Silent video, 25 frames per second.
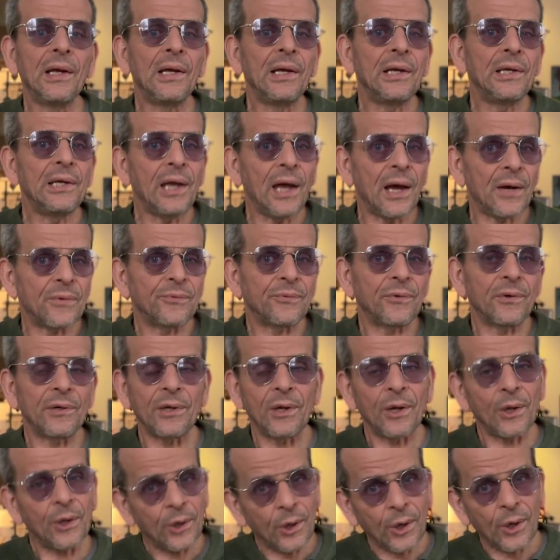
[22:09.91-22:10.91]
He have
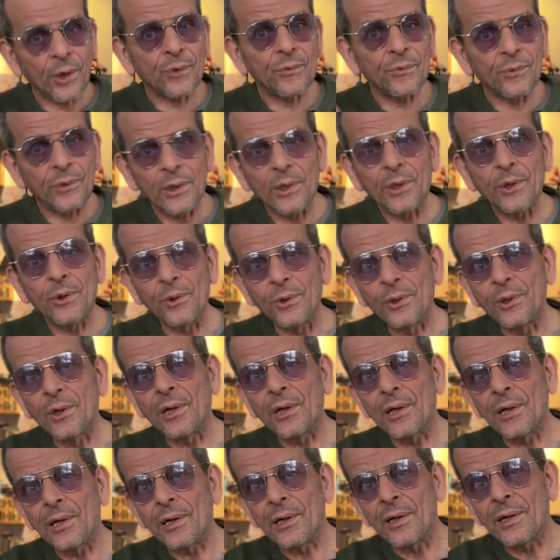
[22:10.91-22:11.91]
a lot of really good
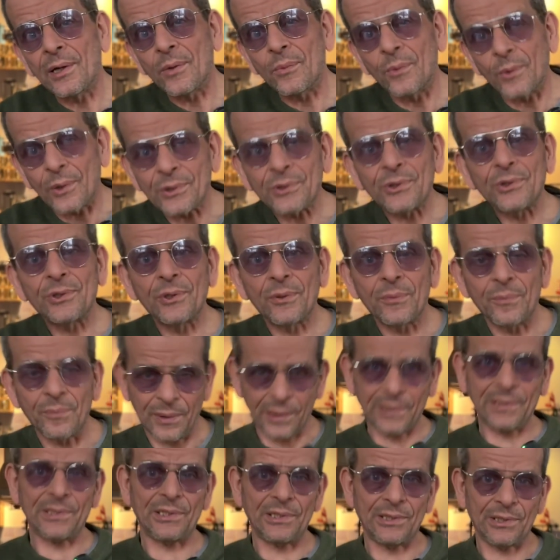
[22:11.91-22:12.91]
wash
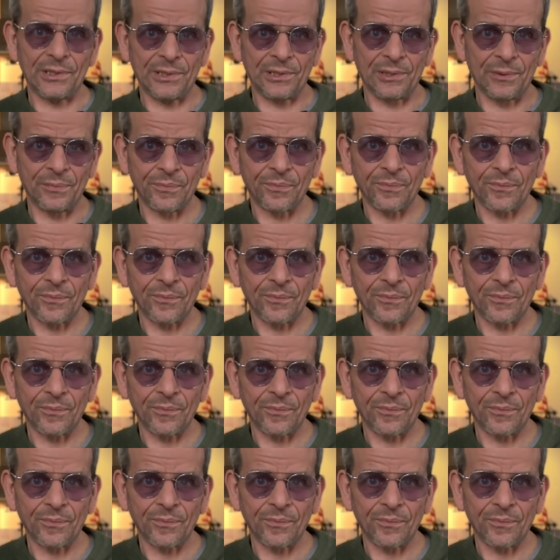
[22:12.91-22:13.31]
mixes.